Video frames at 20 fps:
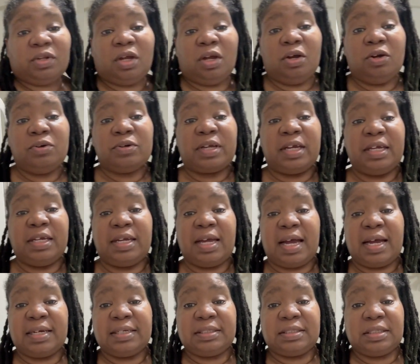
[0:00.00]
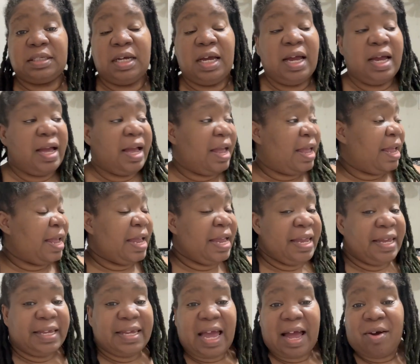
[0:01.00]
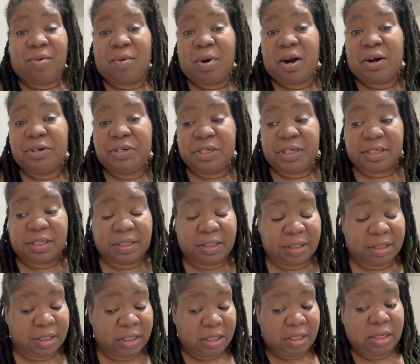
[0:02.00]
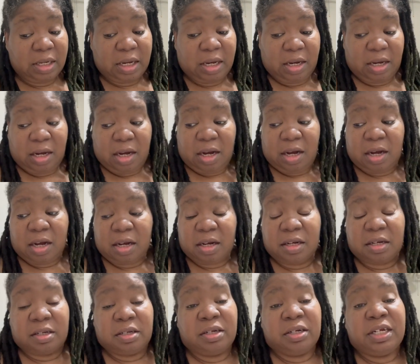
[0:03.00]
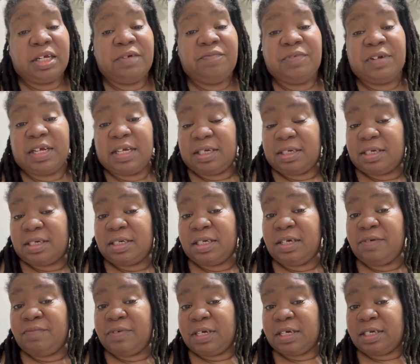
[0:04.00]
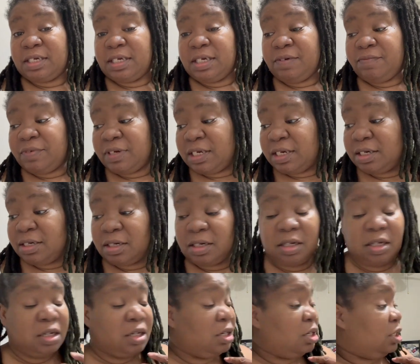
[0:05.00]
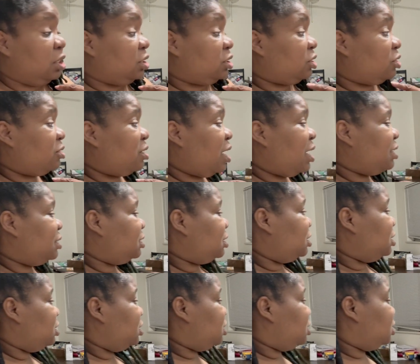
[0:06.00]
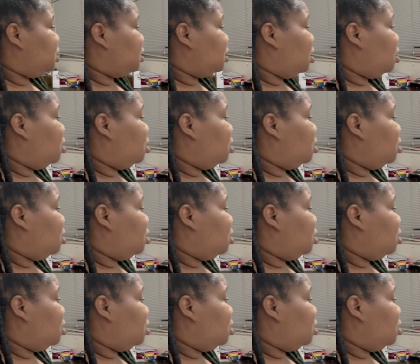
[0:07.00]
Okay, guys. Hey, how are you? Good evening. So guys, it's